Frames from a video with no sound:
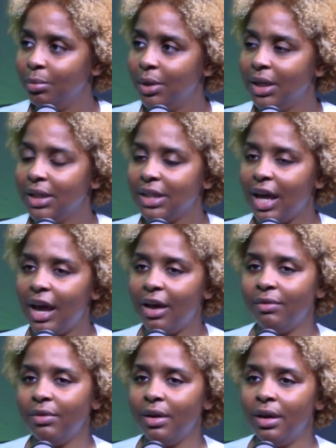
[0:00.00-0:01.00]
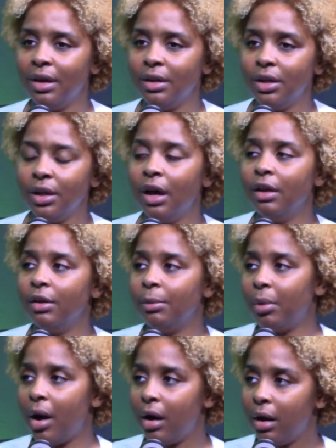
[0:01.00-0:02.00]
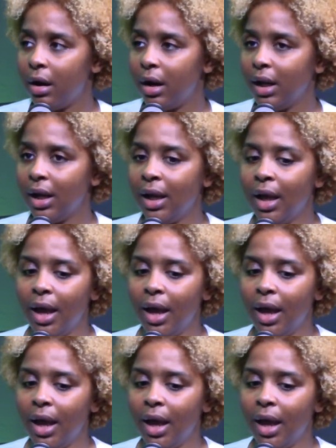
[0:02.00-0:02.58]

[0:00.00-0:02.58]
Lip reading: because I have other priority.